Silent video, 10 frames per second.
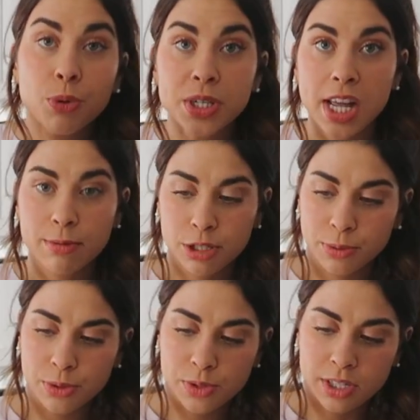more
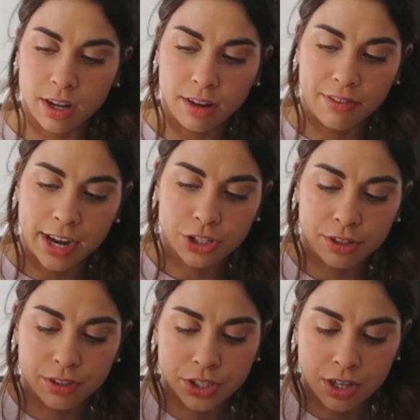tablespoons of
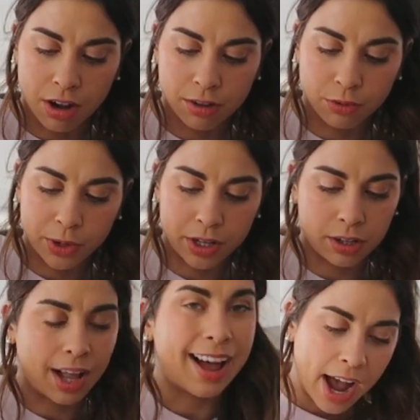extra virgin olive
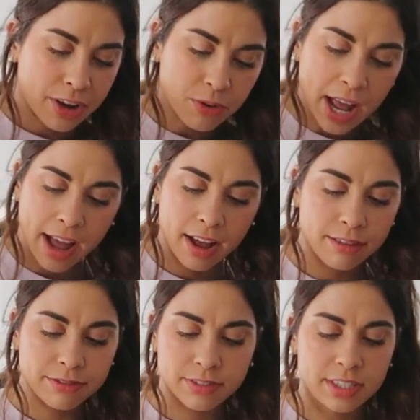oil. I don't
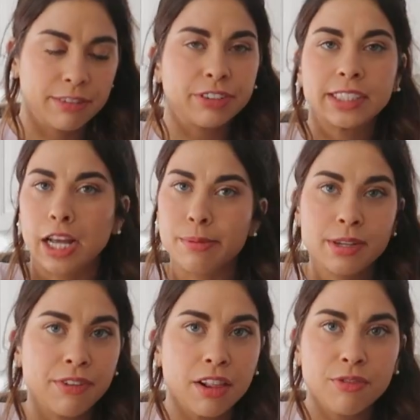have different types
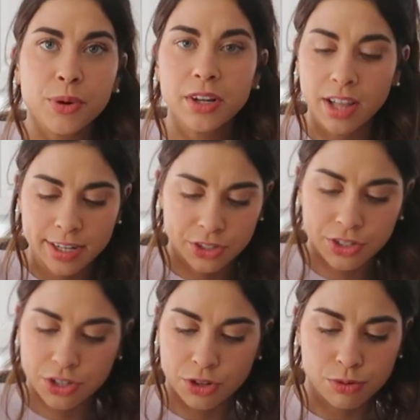of olive oil. I
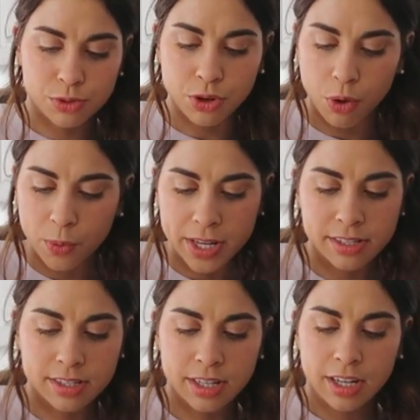just use
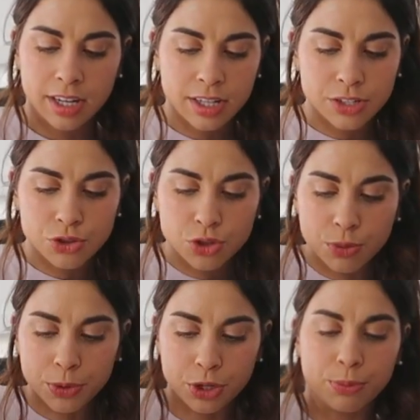always
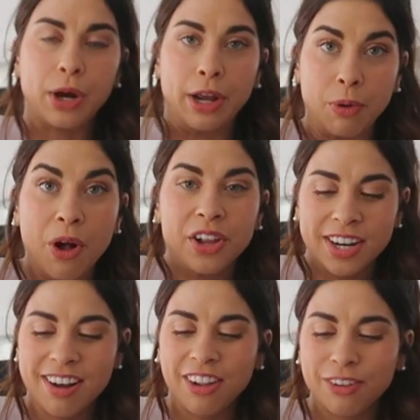super duper high
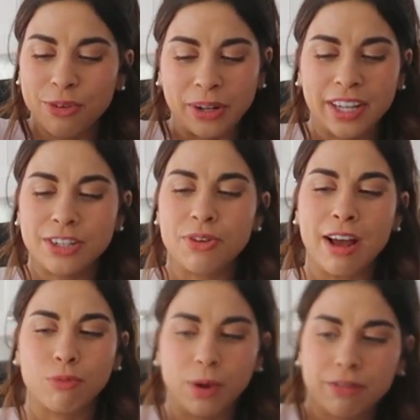quality olive oil. I don't
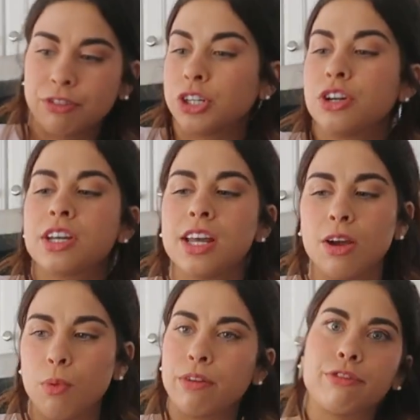have one for
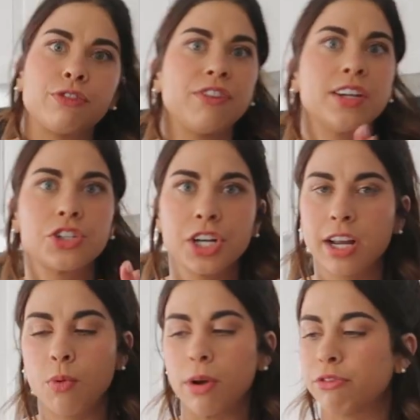cooking, one for
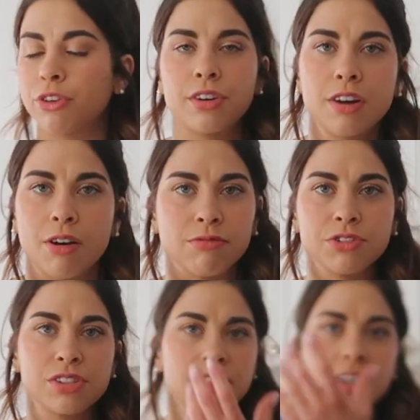finishing, one for, no,
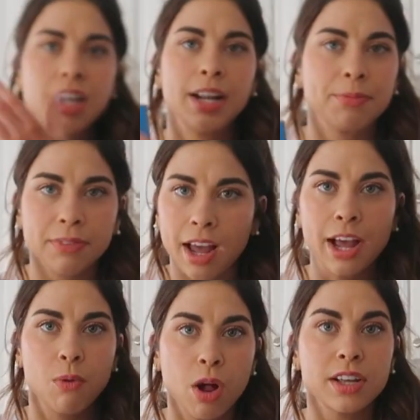just
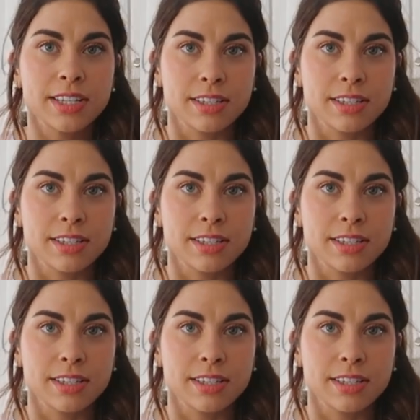high quality